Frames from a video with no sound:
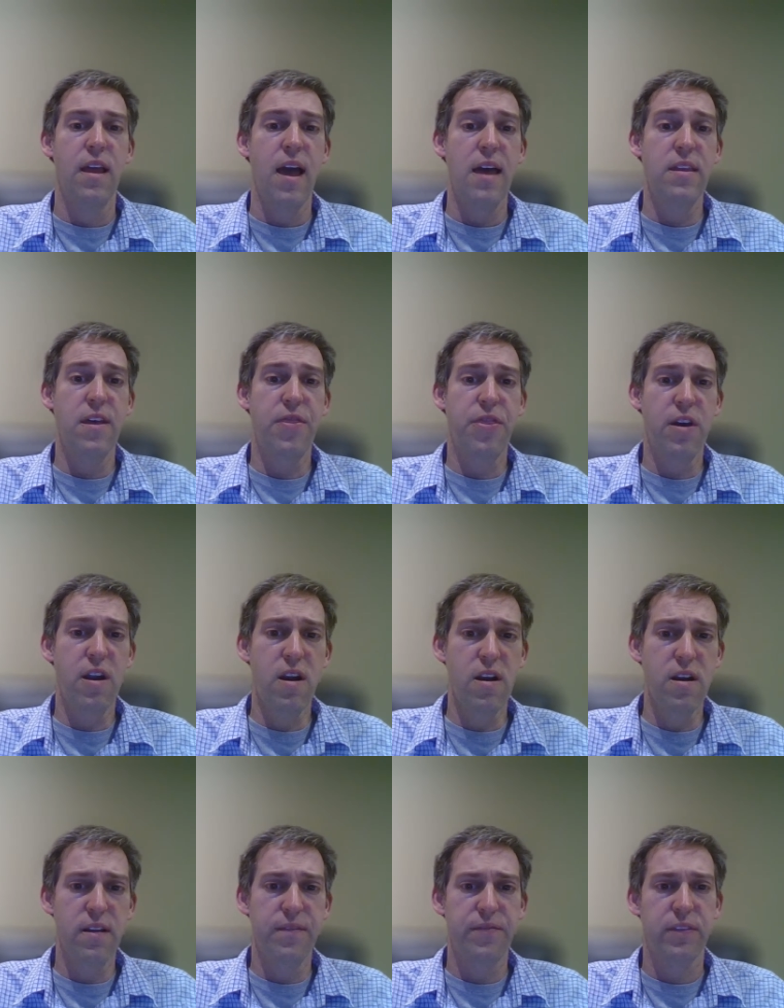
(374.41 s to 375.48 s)
And the
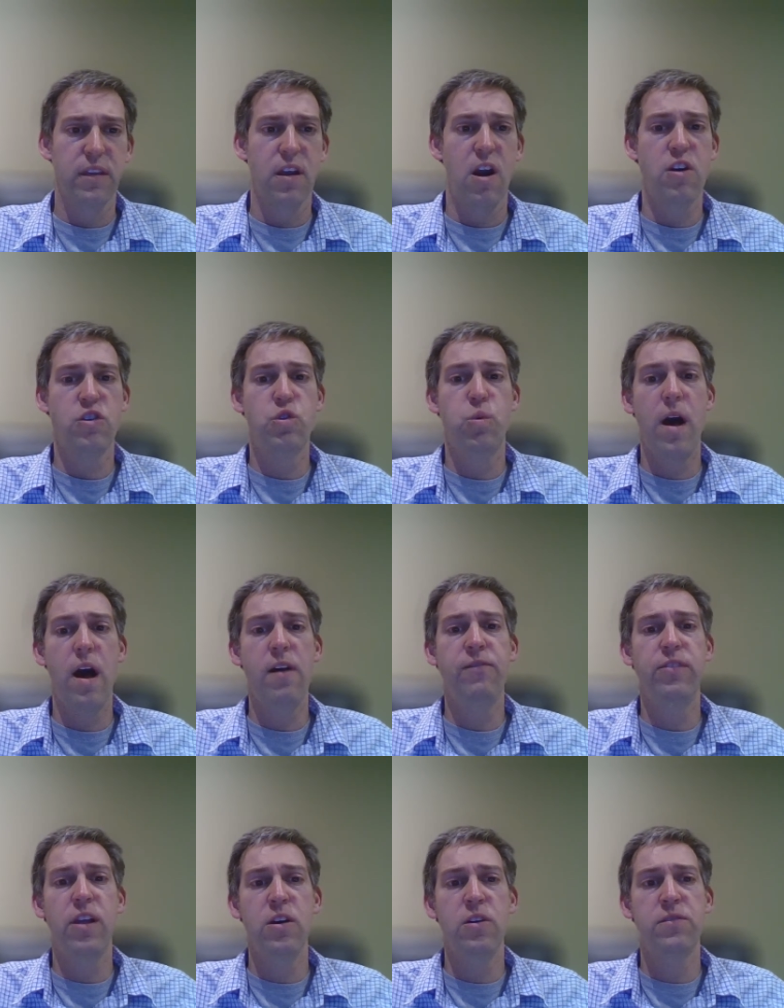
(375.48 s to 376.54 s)
third are 12
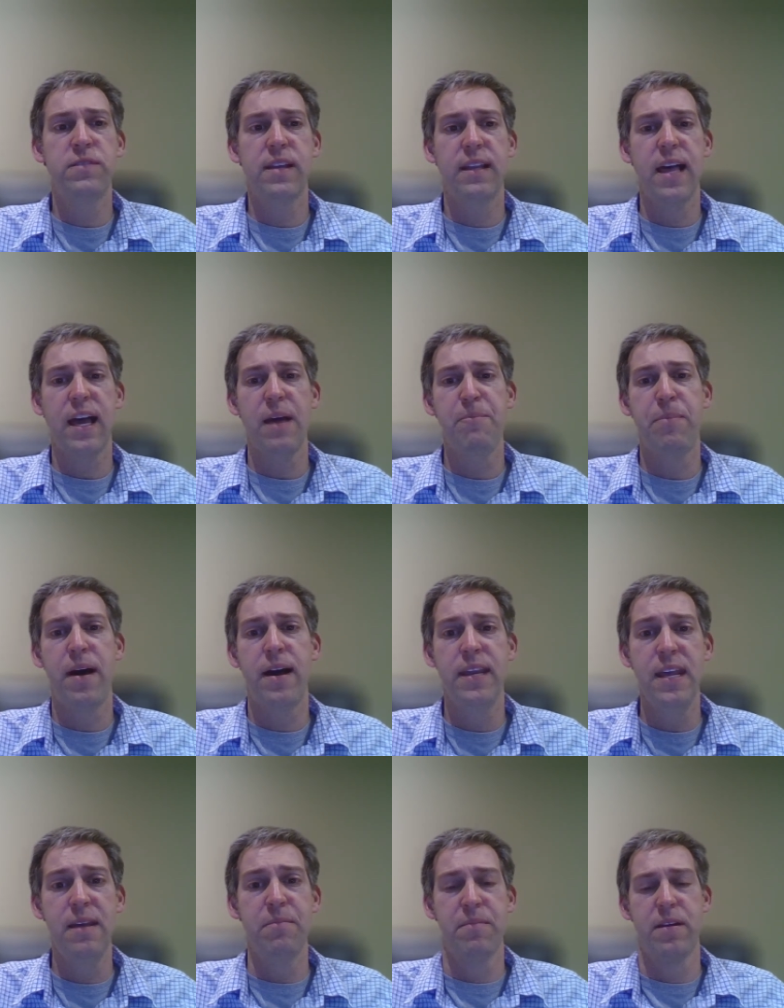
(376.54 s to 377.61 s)
loaves, the lechem panim,